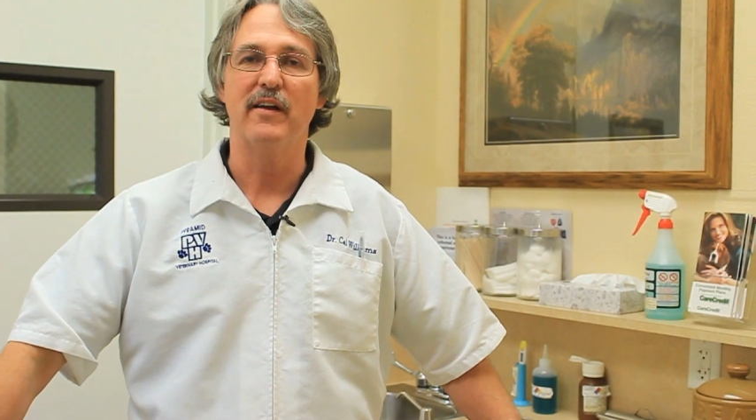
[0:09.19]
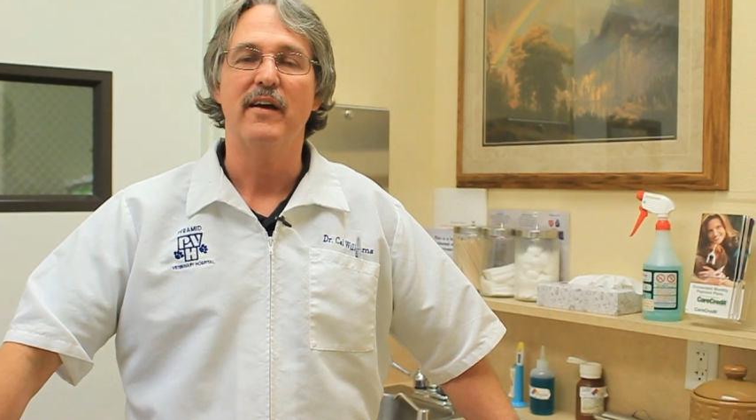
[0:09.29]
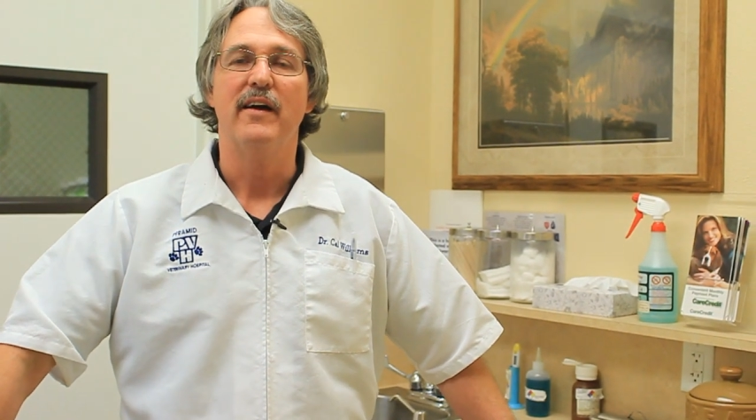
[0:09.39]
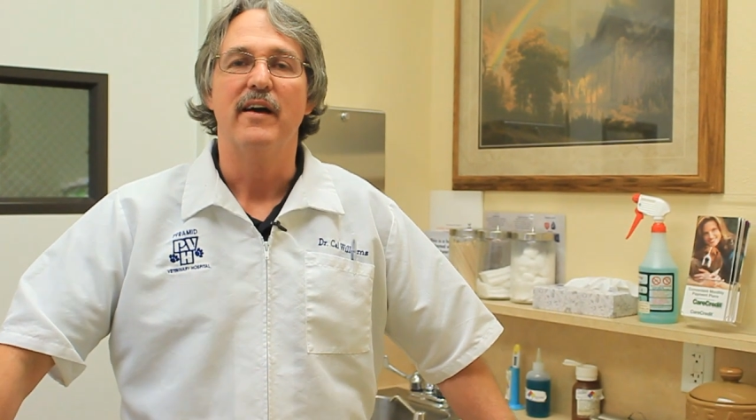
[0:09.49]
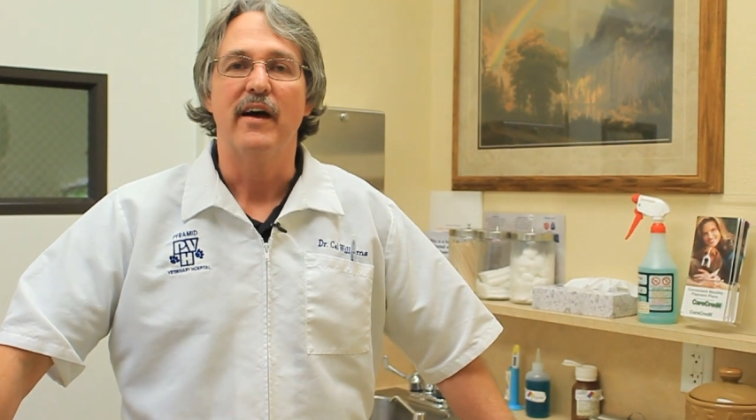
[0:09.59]

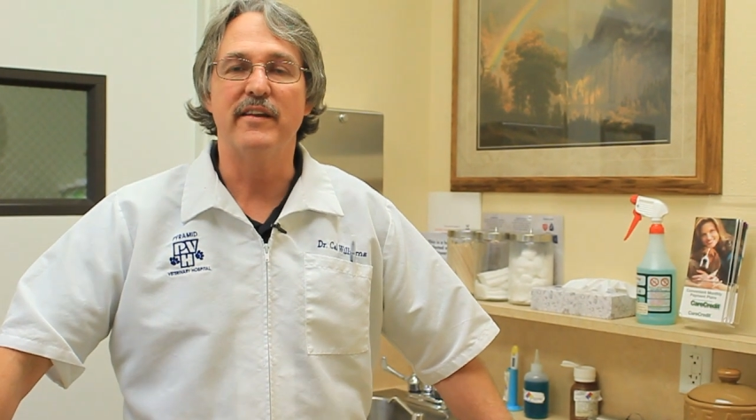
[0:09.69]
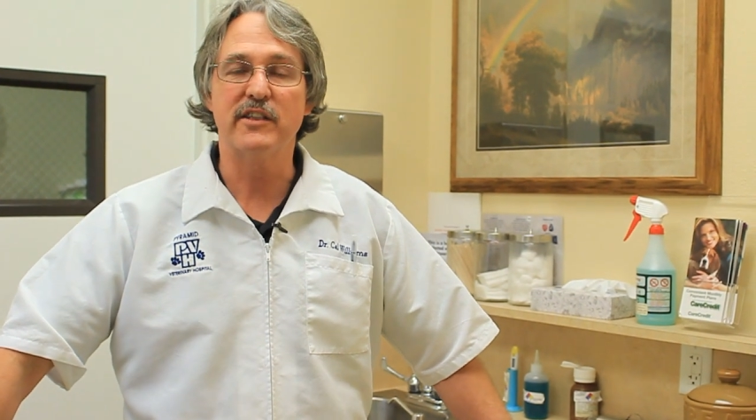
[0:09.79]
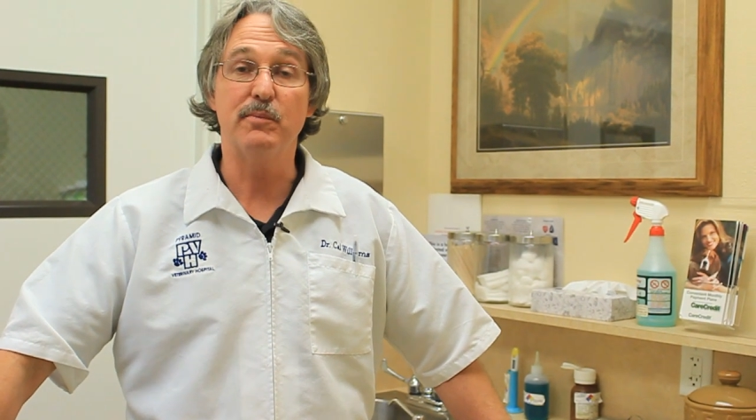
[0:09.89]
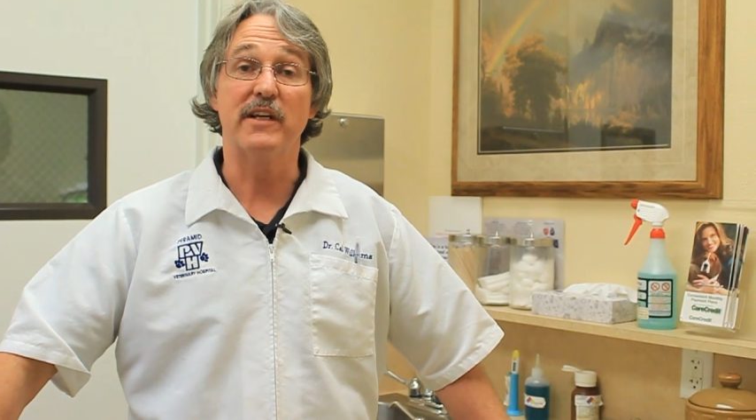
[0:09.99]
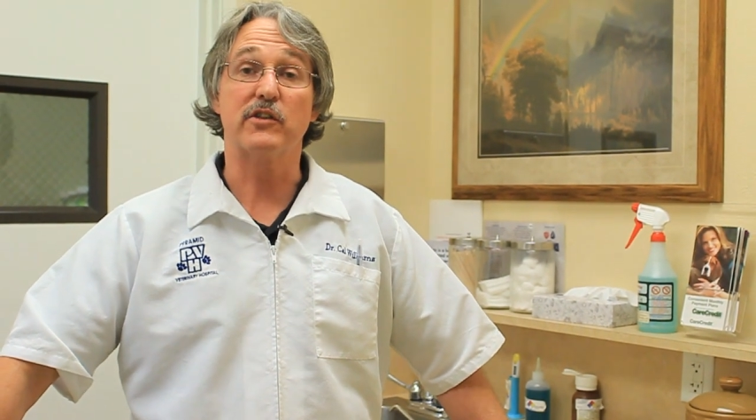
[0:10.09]
and
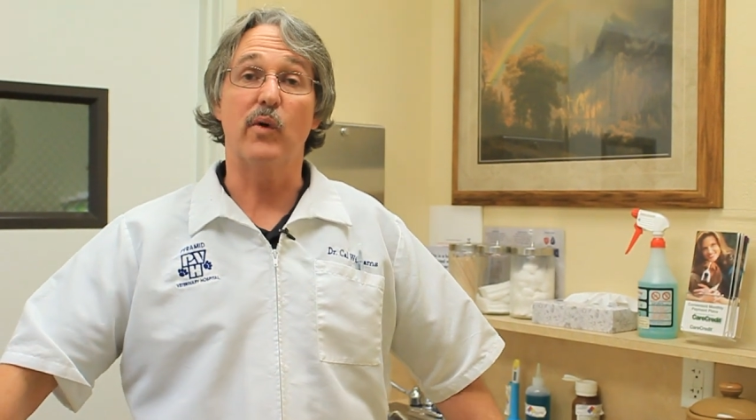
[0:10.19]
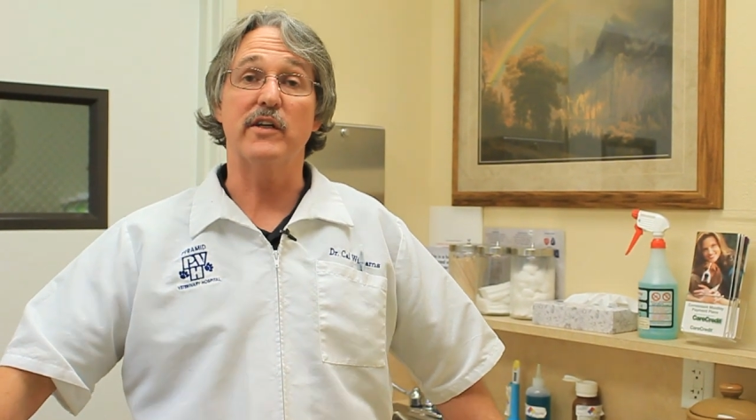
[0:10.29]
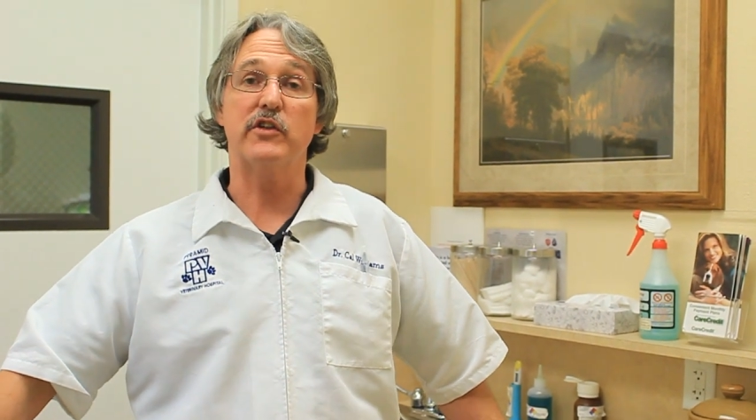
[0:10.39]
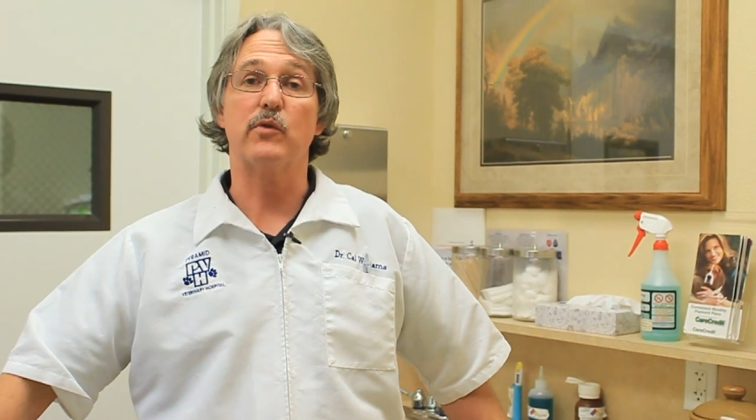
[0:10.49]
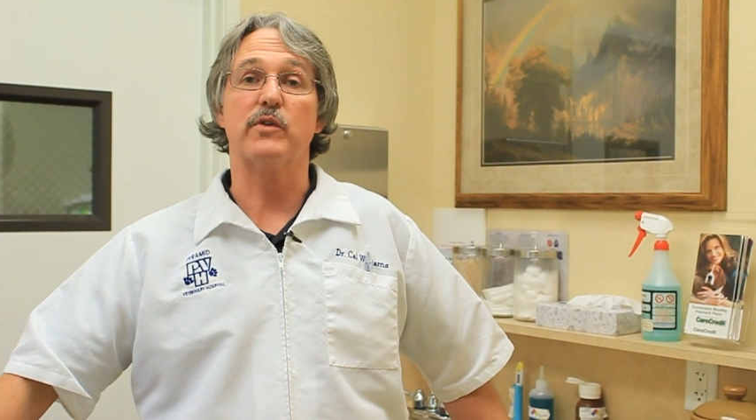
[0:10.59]
this month's
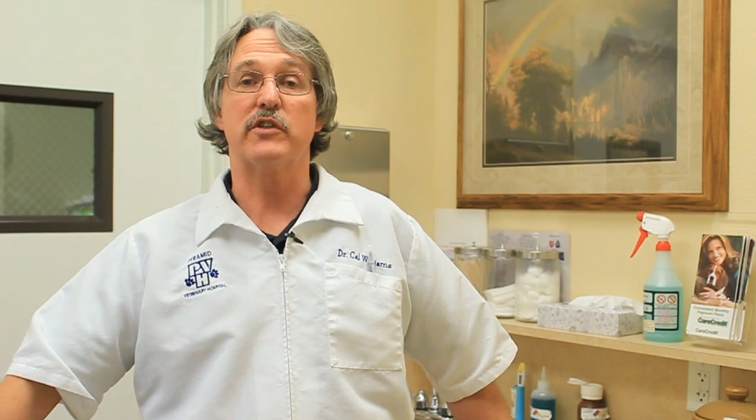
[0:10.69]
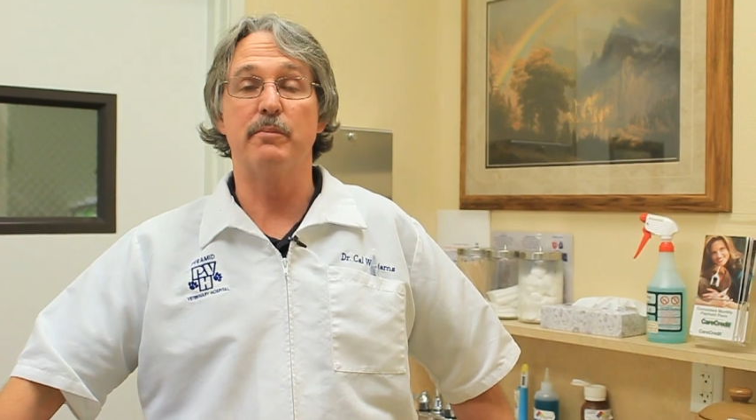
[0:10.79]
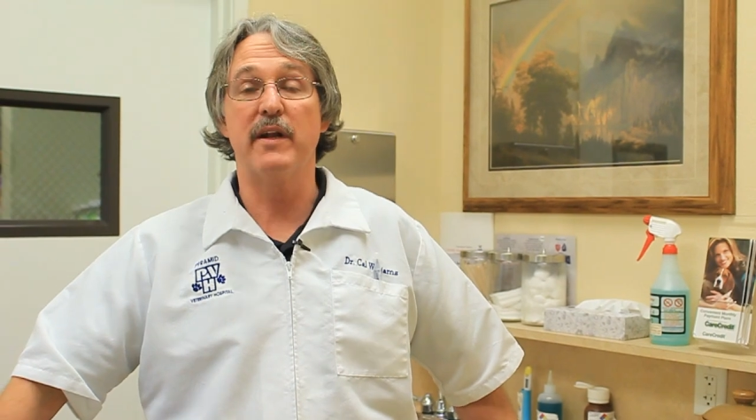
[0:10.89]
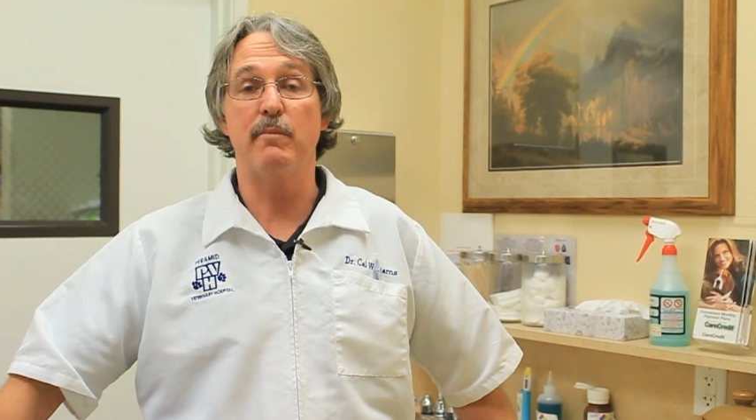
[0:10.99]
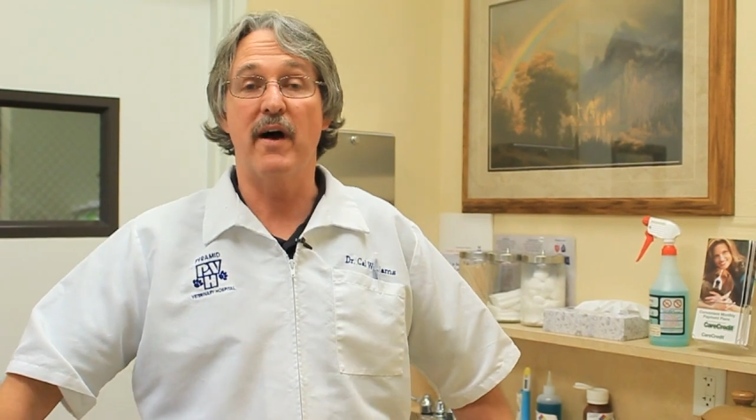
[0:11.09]
question was
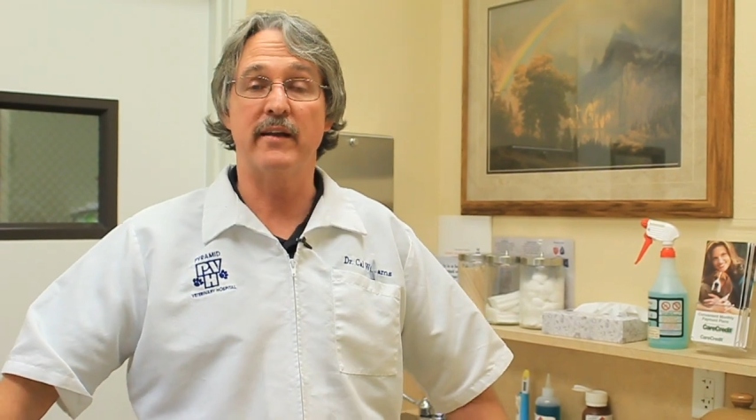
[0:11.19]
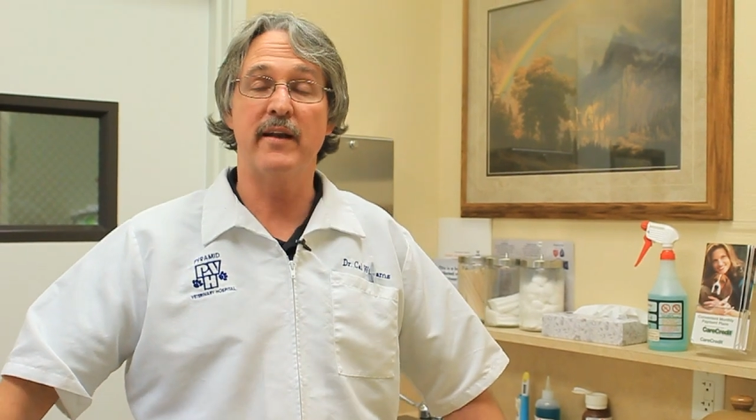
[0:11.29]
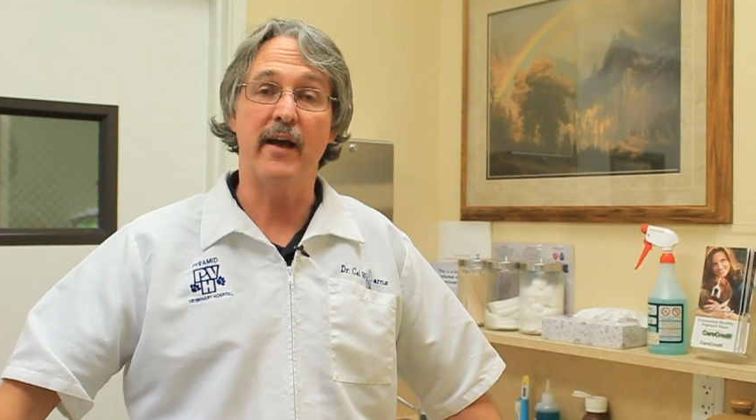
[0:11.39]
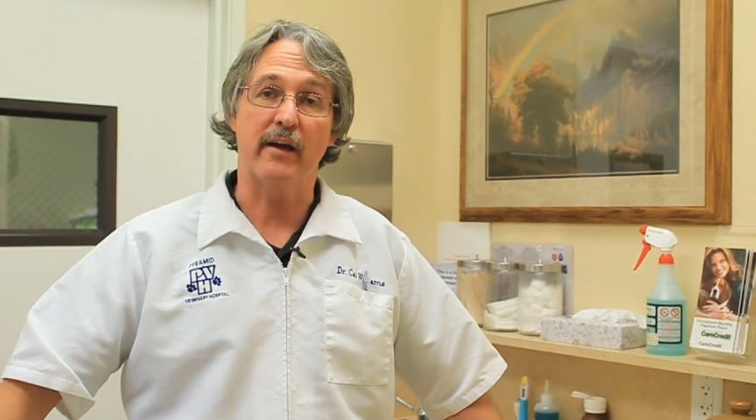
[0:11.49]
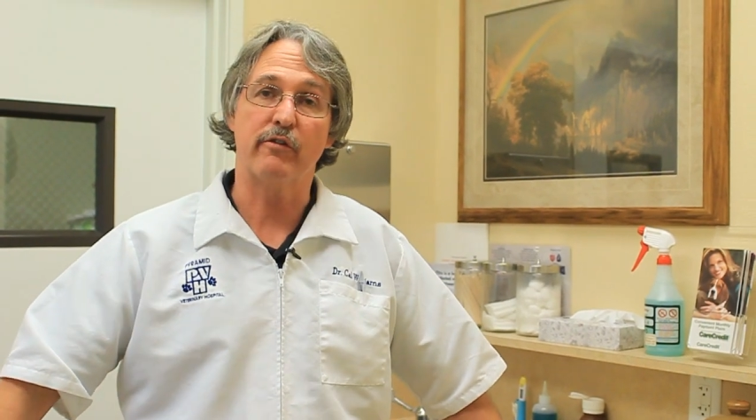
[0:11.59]
submitted by
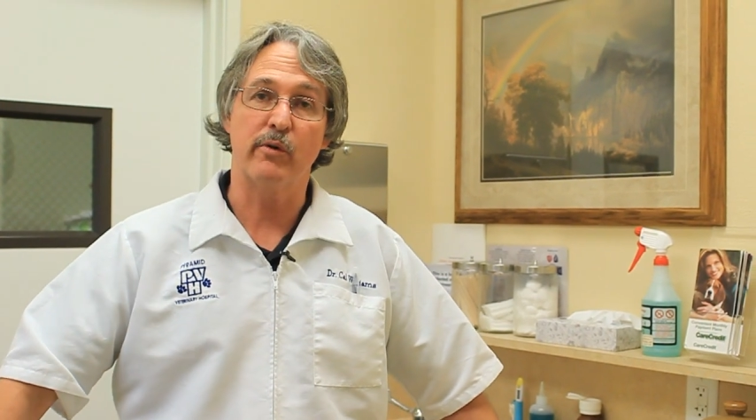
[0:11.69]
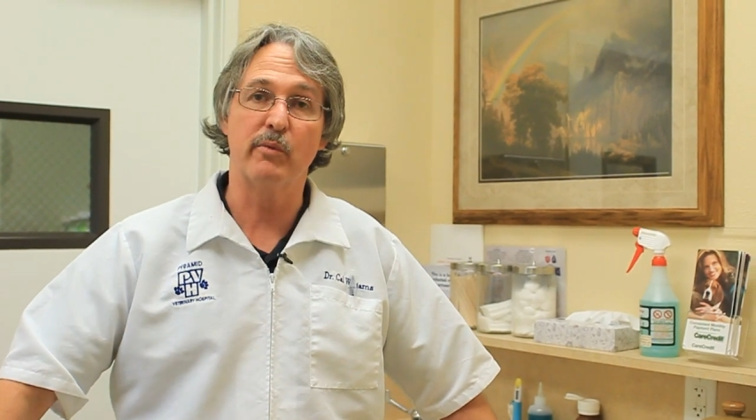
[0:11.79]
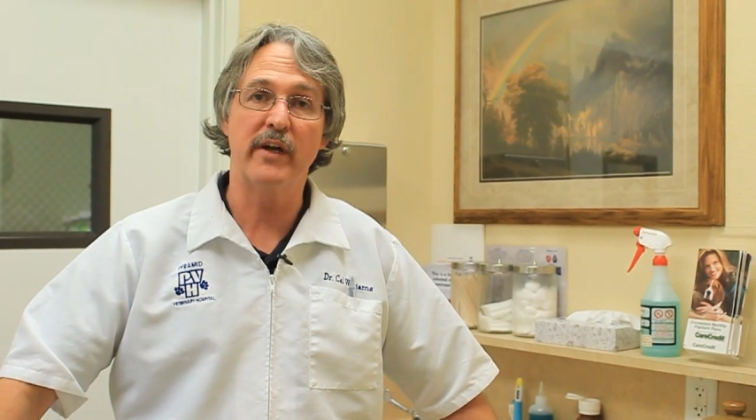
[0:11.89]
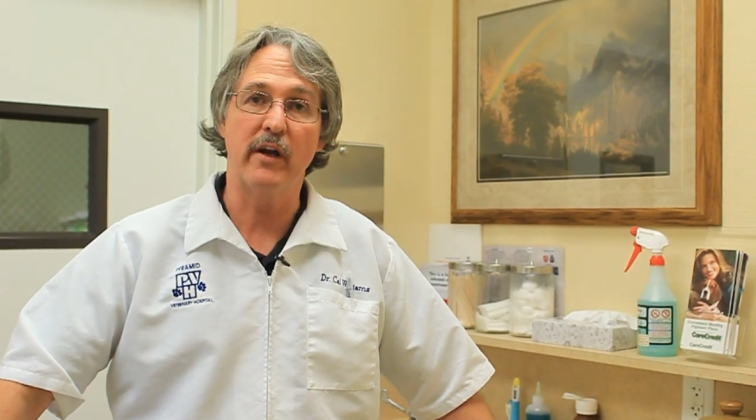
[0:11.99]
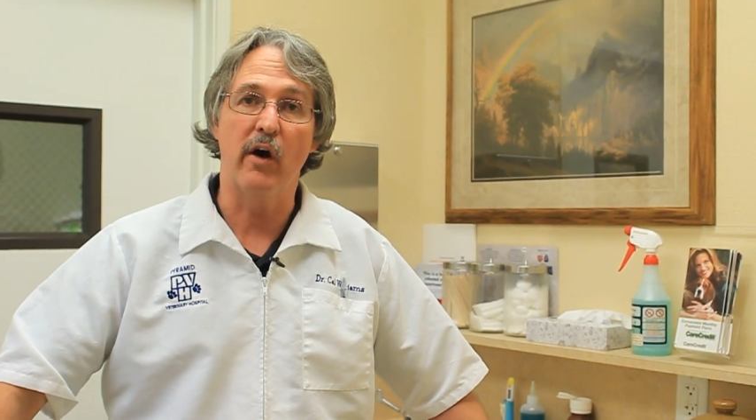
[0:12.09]
Nick from
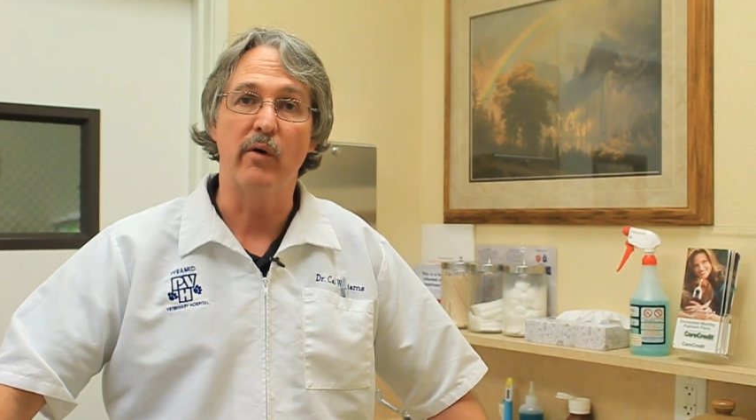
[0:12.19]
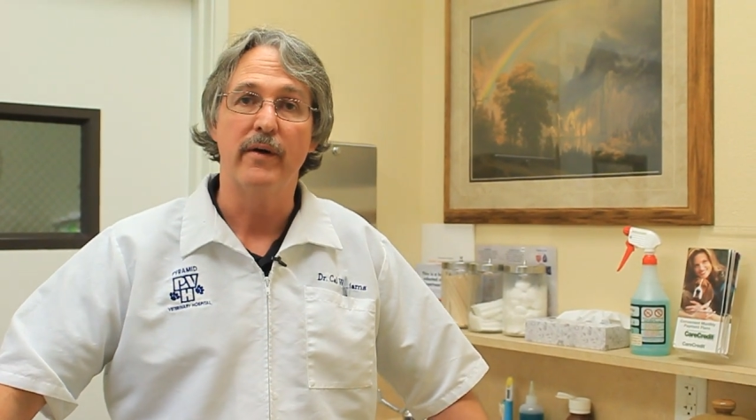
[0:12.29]
Reno.